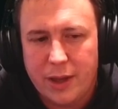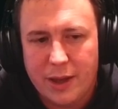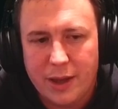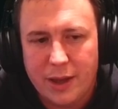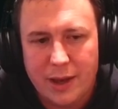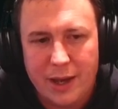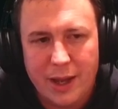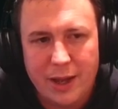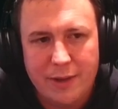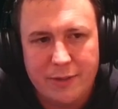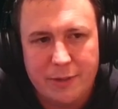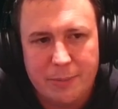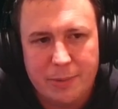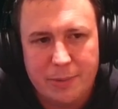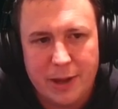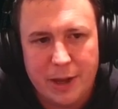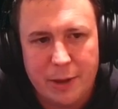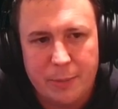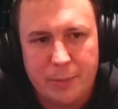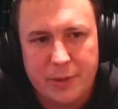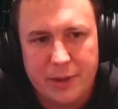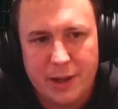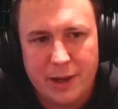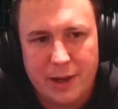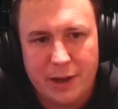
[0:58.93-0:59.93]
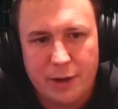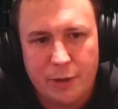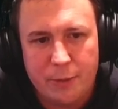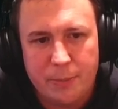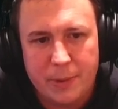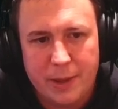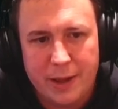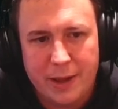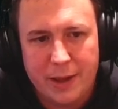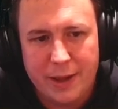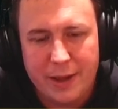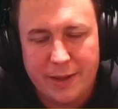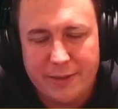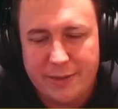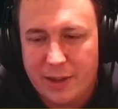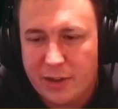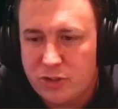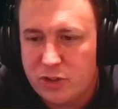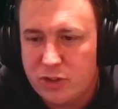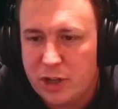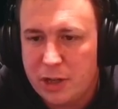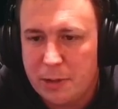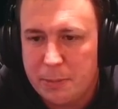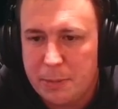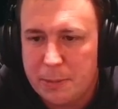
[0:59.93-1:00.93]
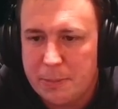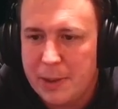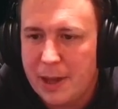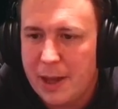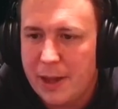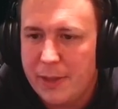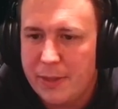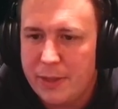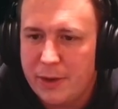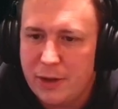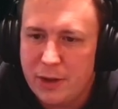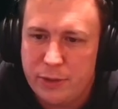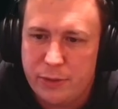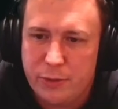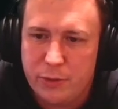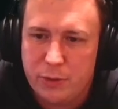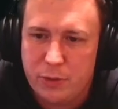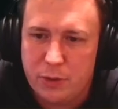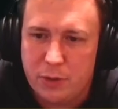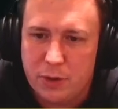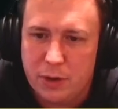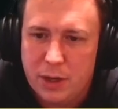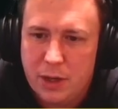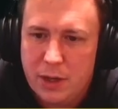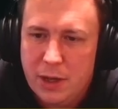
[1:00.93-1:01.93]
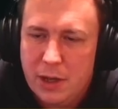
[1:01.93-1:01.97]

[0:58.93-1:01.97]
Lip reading: and having played with it a little bit, it's actually a bit better than I thought,